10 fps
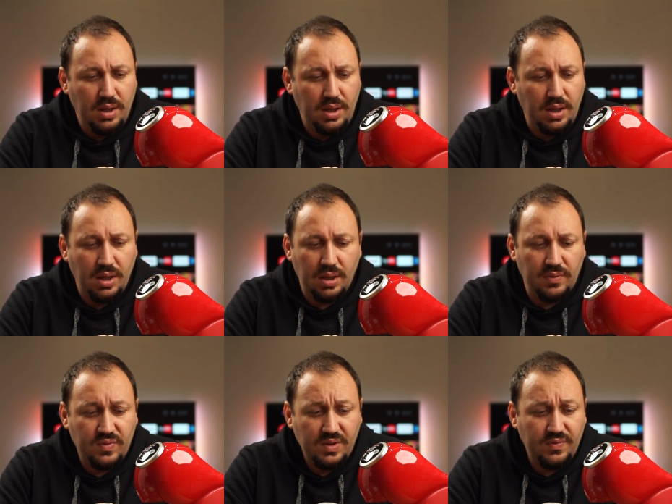
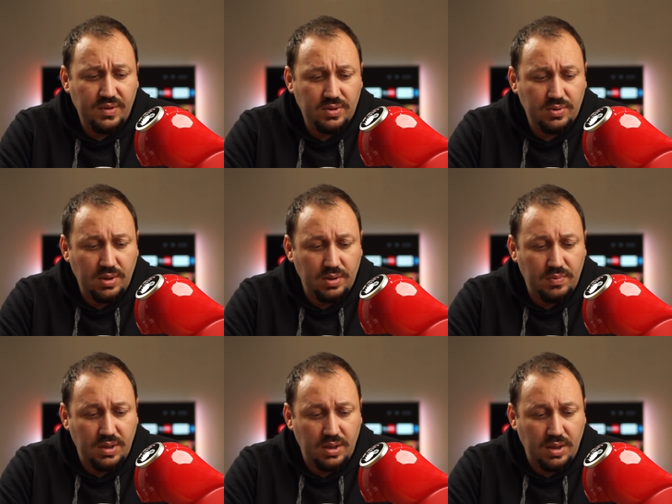and feel free to write me.